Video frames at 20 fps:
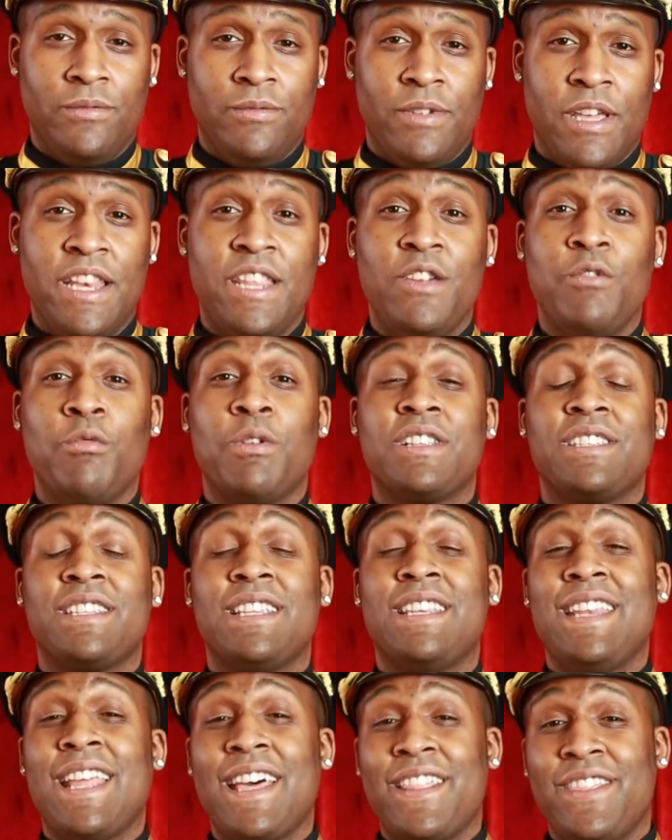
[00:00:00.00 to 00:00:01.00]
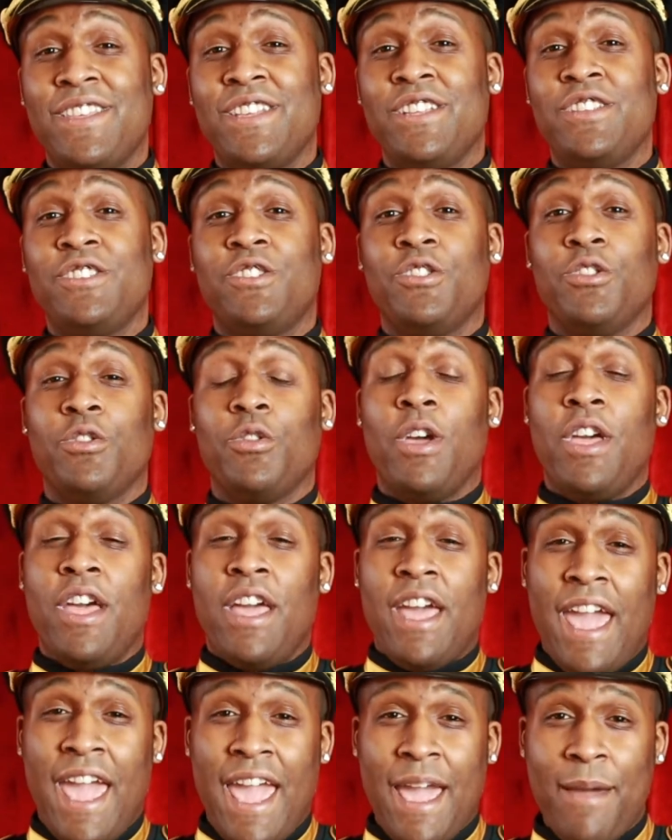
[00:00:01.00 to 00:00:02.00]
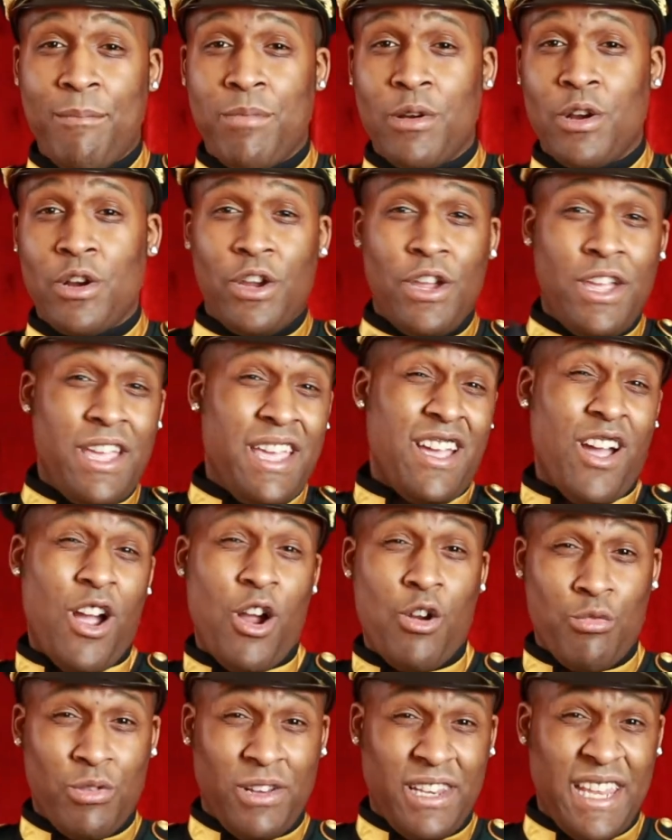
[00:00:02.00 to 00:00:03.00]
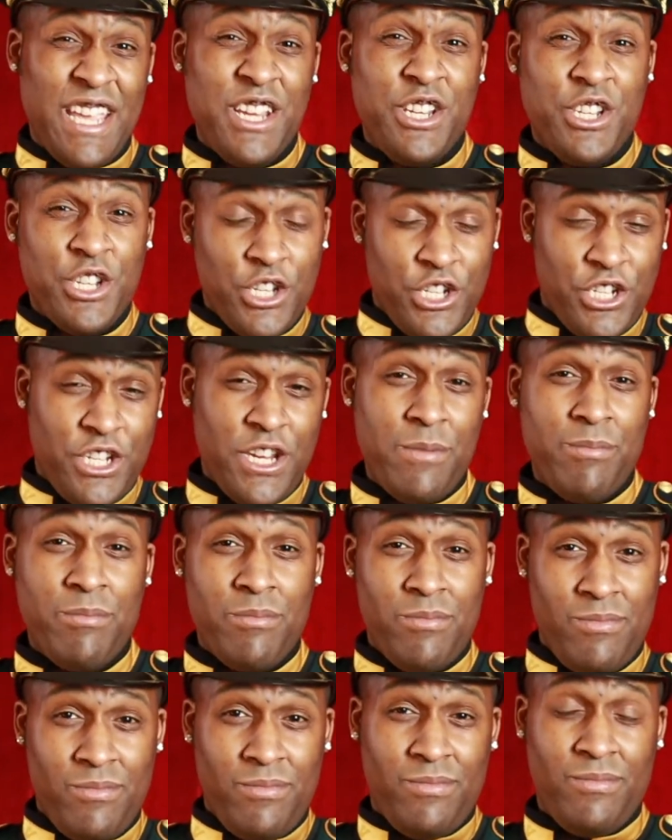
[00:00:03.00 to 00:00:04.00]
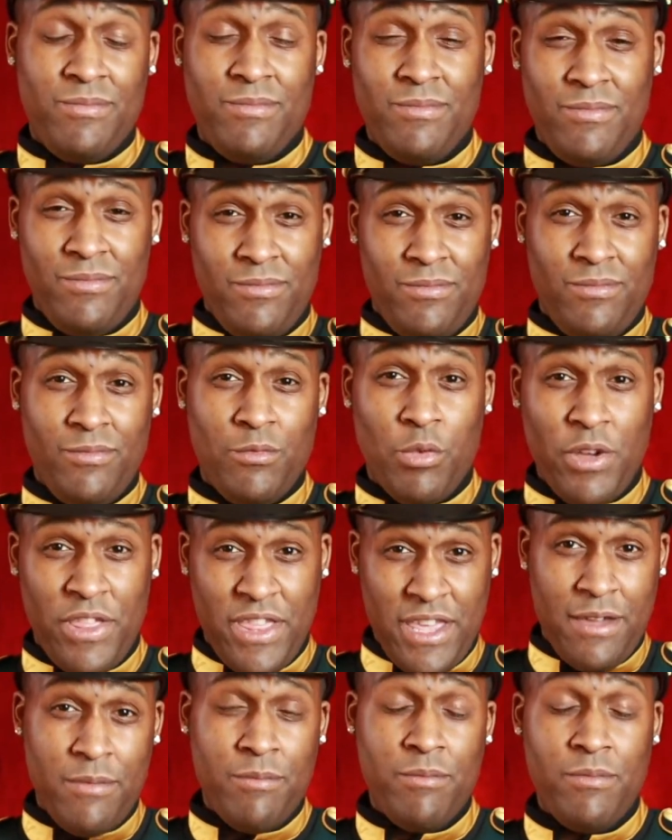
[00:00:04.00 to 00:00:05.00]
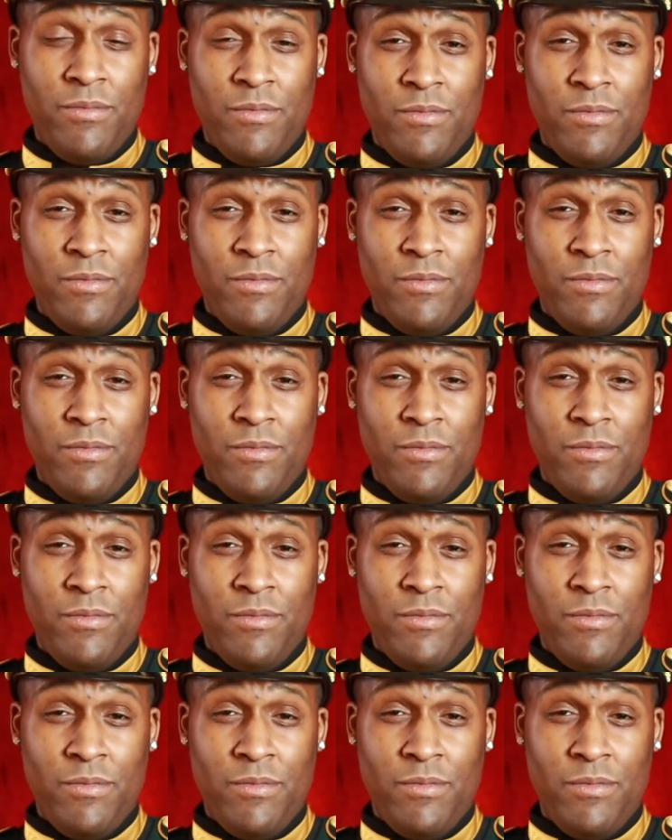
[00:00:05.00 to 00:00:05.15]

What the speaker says: And He wants nothing to hamper our relationship with Him.